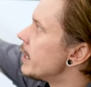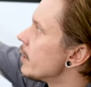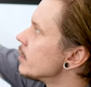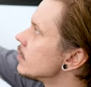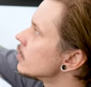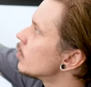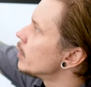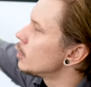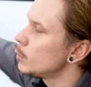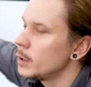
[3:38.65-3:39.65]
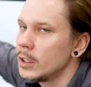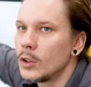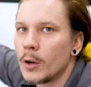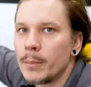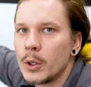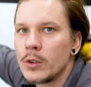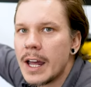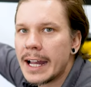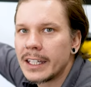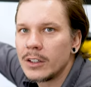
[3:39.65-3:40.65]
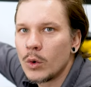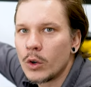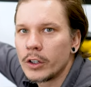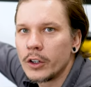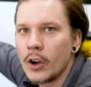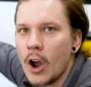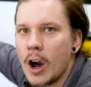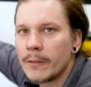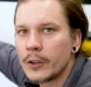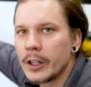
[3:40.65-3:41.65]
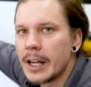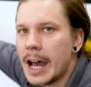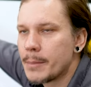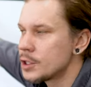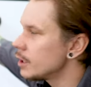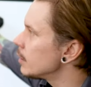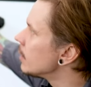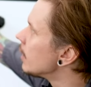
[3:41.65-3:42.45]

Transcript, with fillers: Now this is going to be your boondocking or your off-grid option.